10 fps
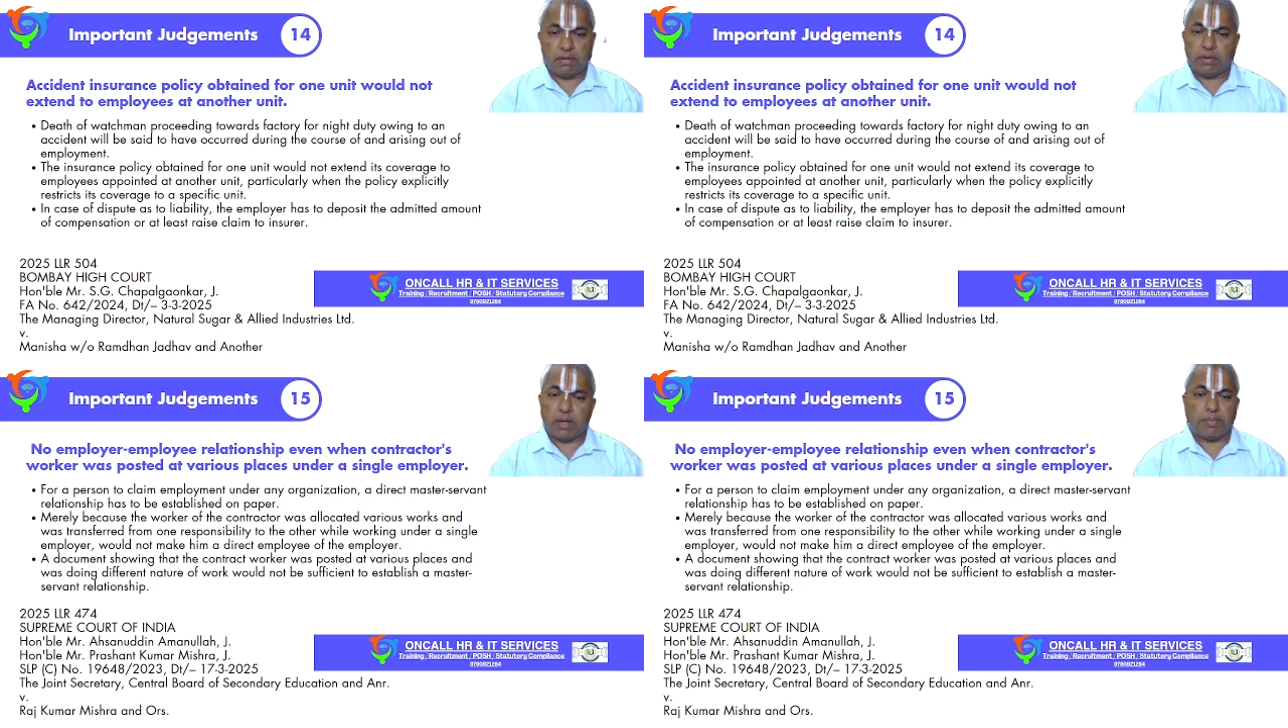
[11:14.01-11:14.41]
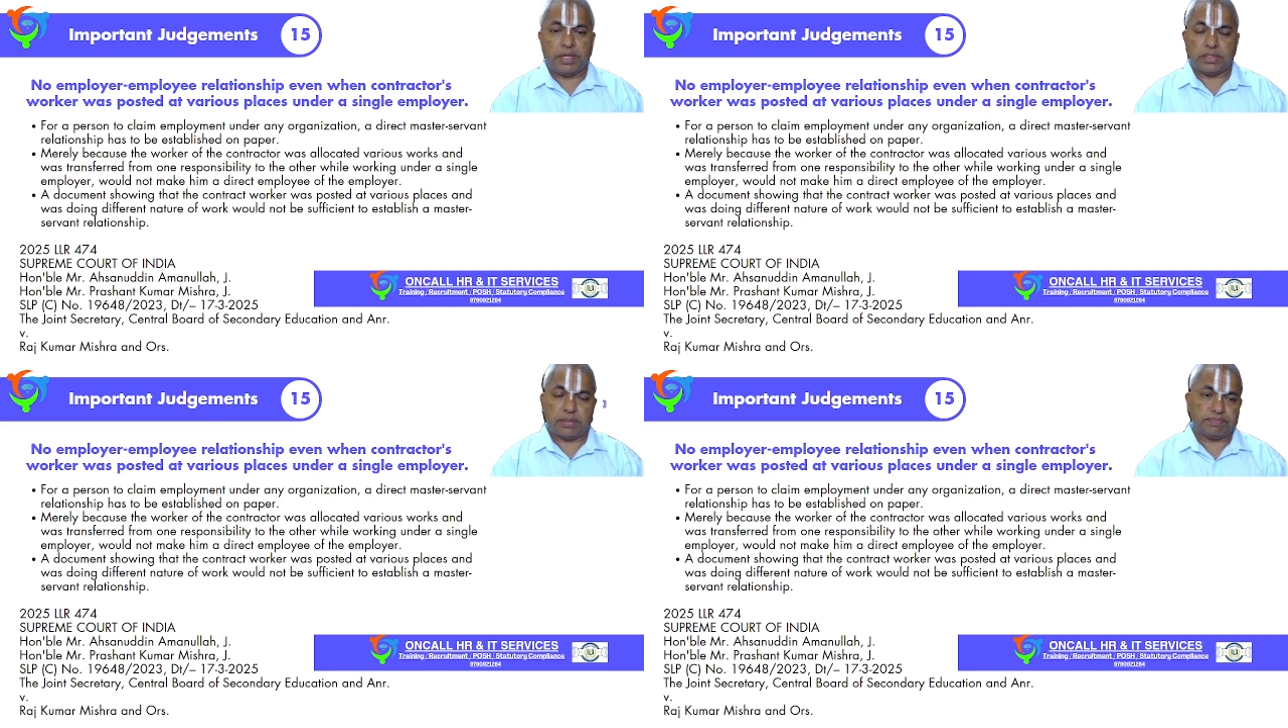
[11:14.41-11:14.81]

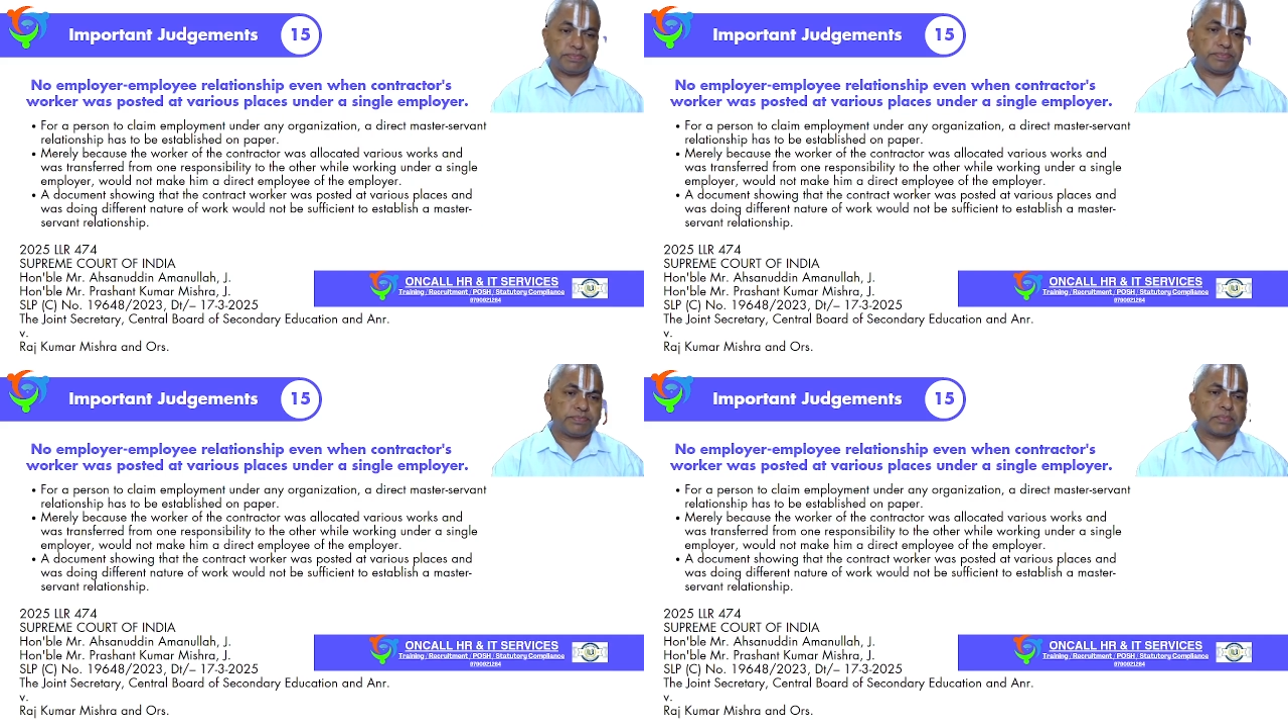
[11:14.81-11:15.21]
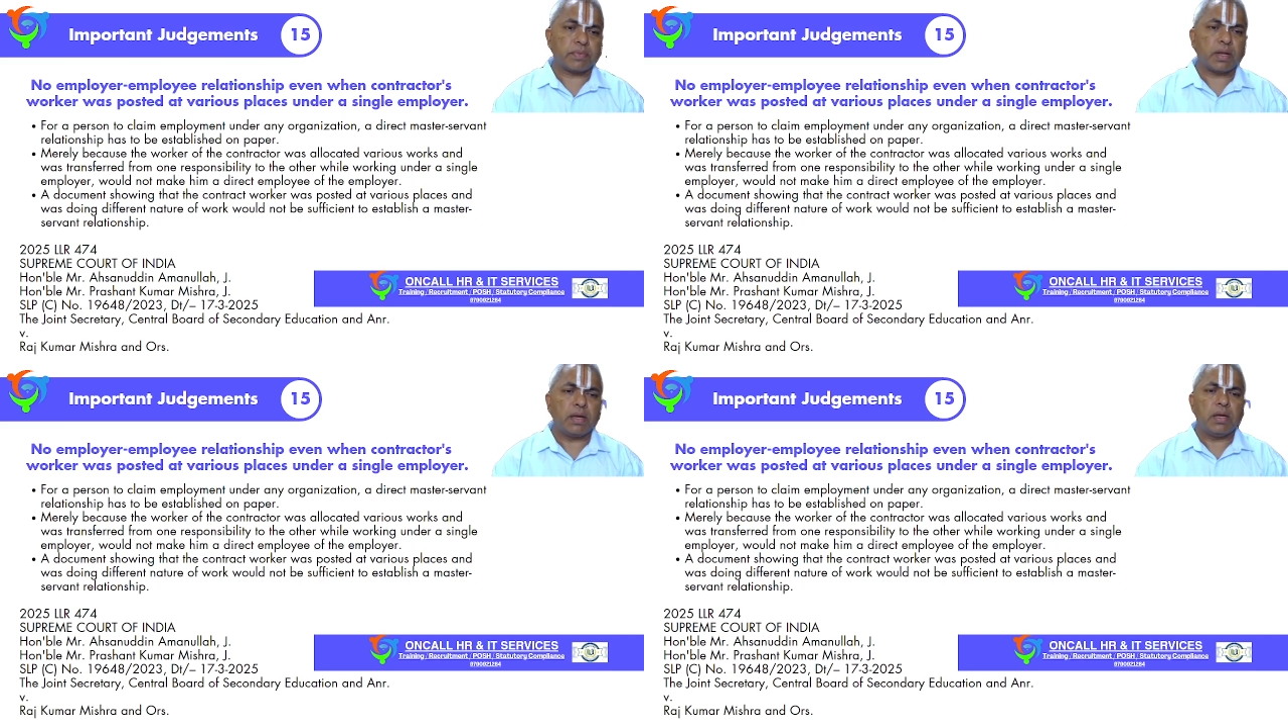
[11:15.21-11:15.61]
nominees.
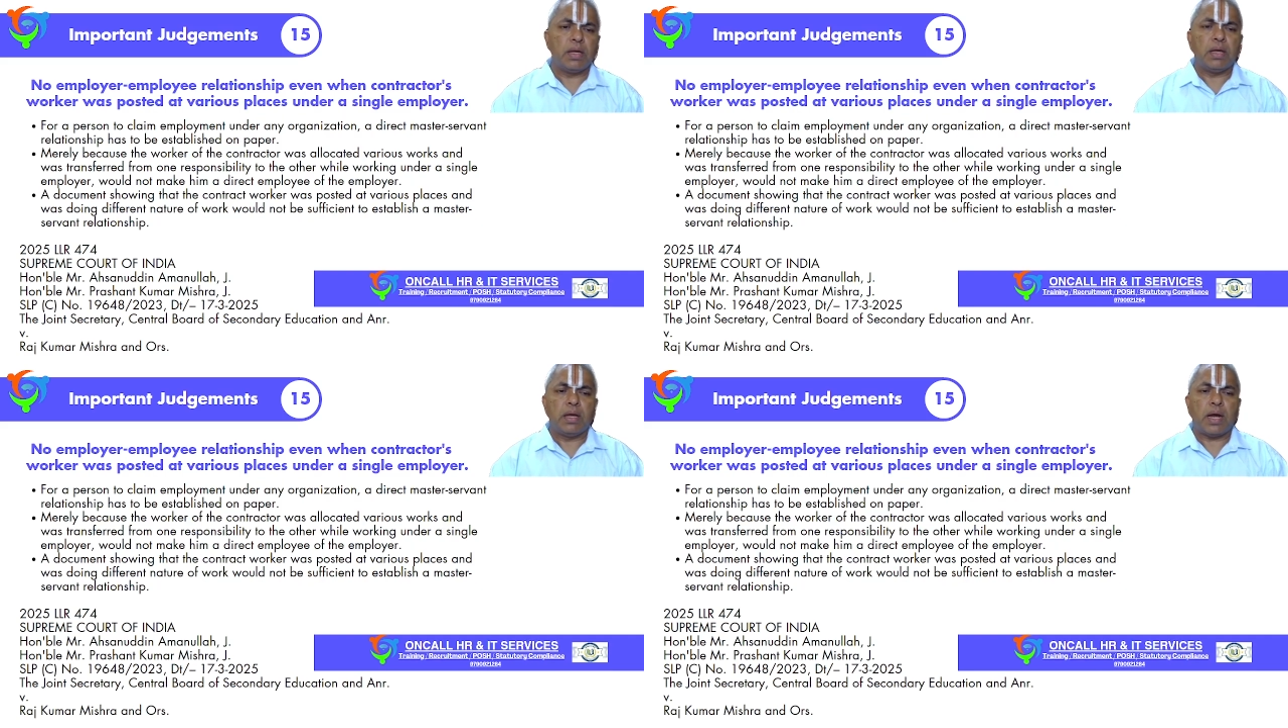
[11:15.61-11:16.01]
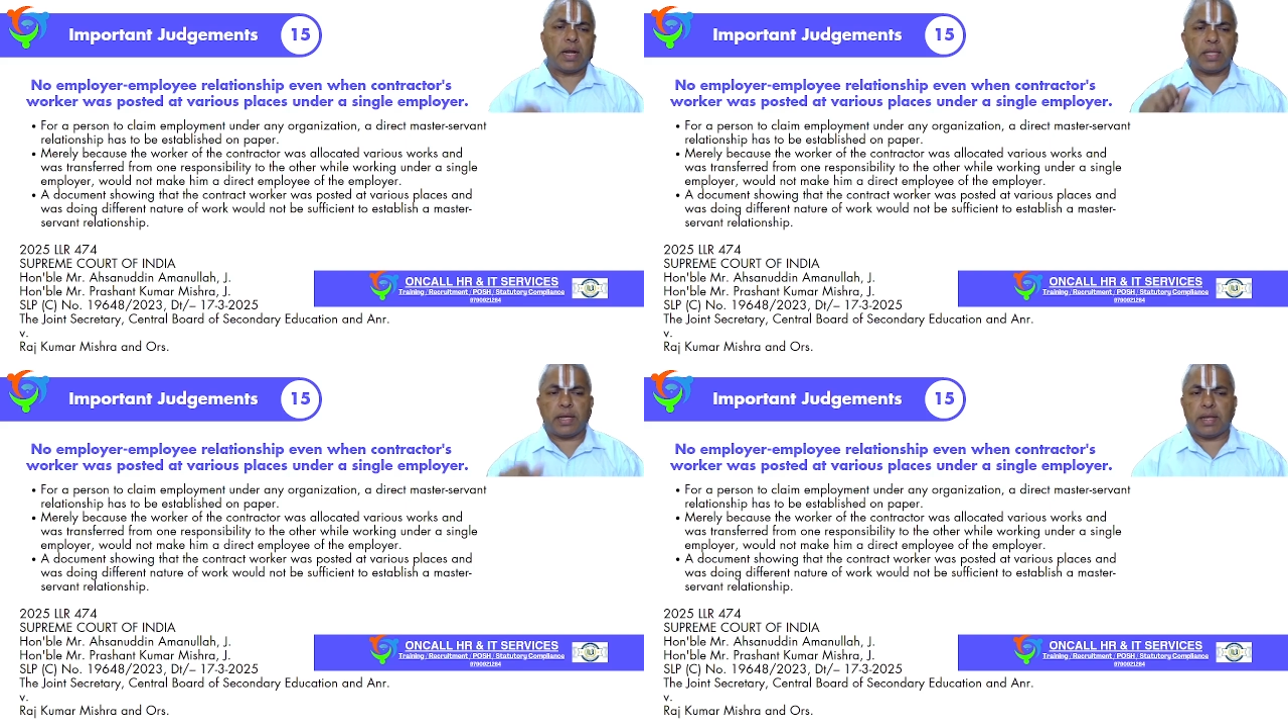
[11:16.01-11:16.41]

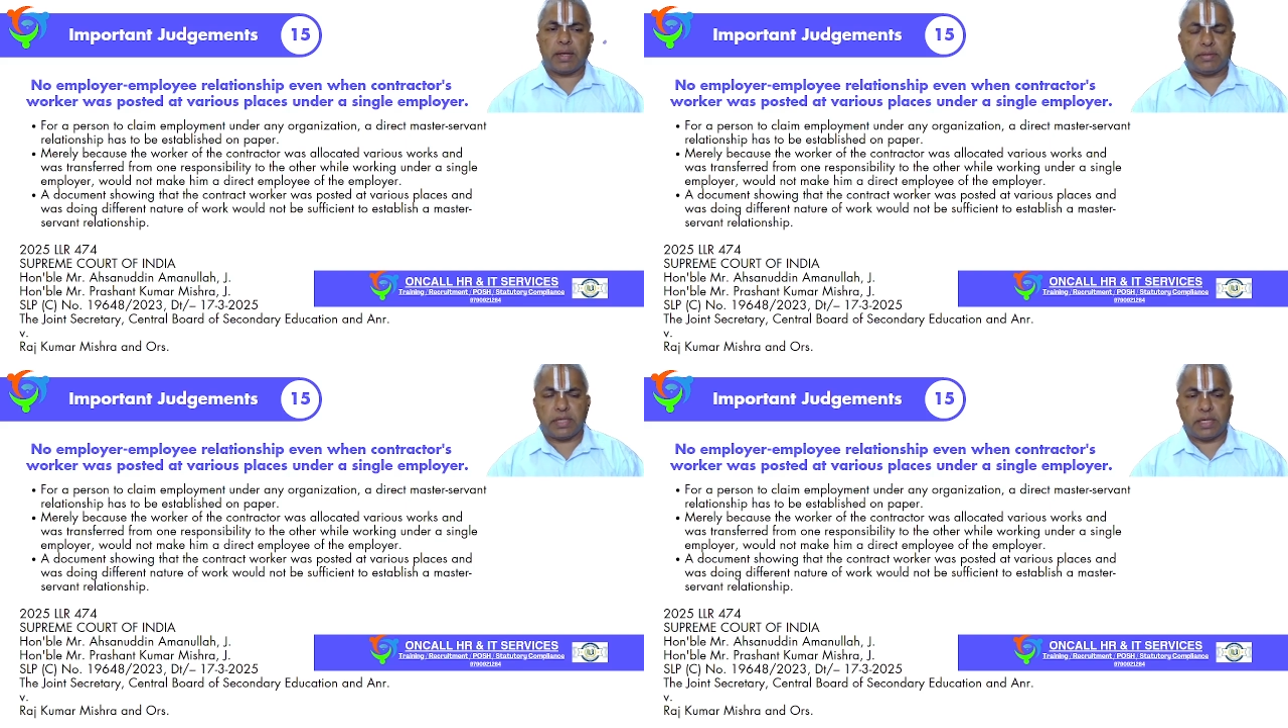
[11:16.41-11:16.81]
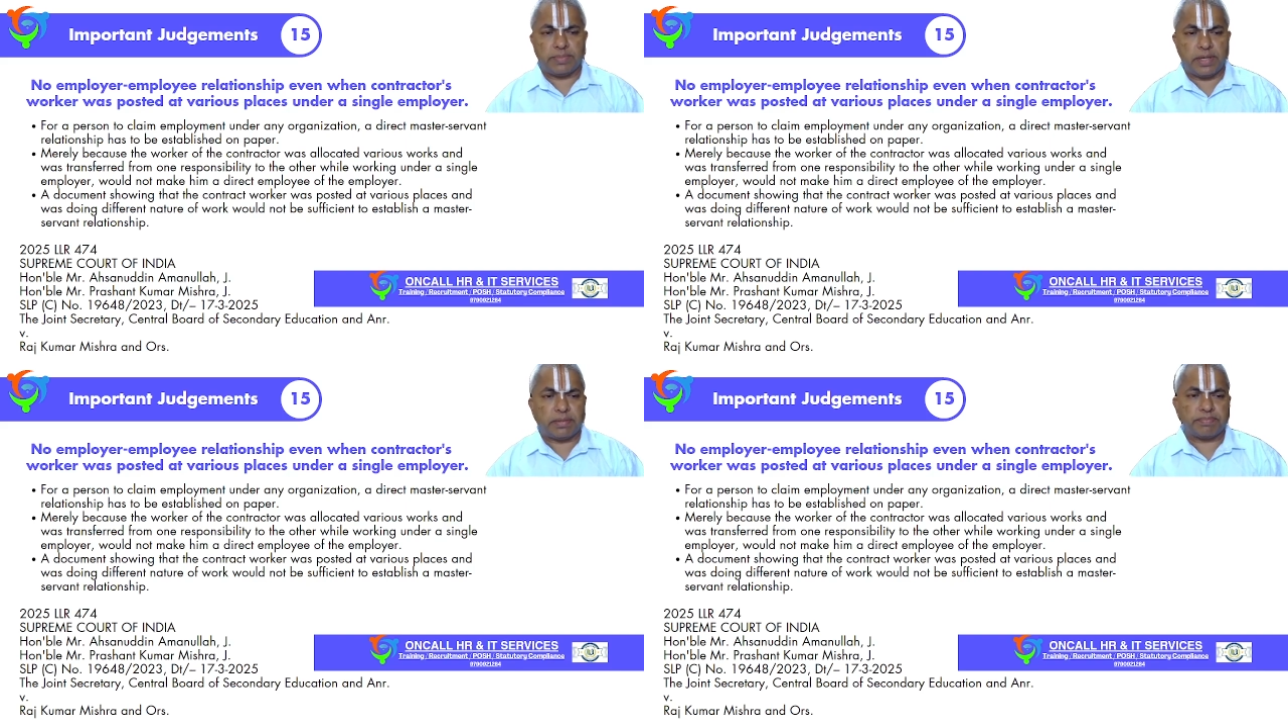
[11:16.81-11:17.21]
Another
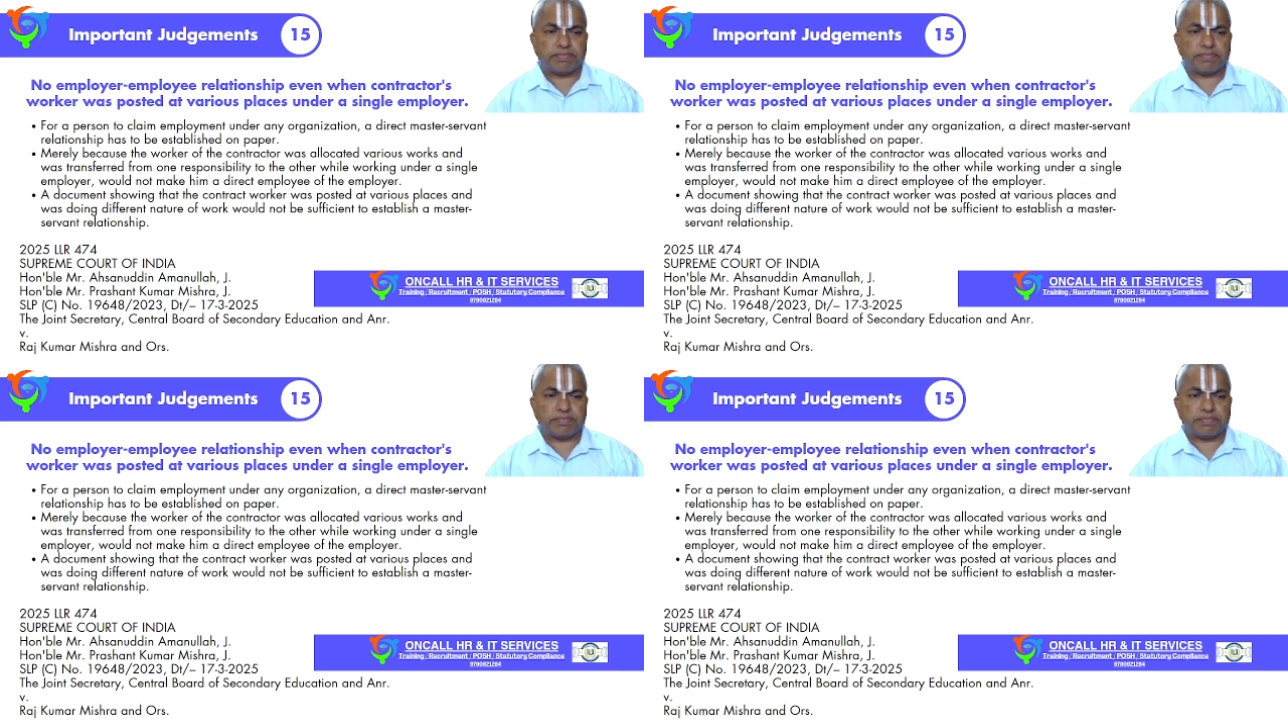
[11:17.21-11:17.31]
judgment,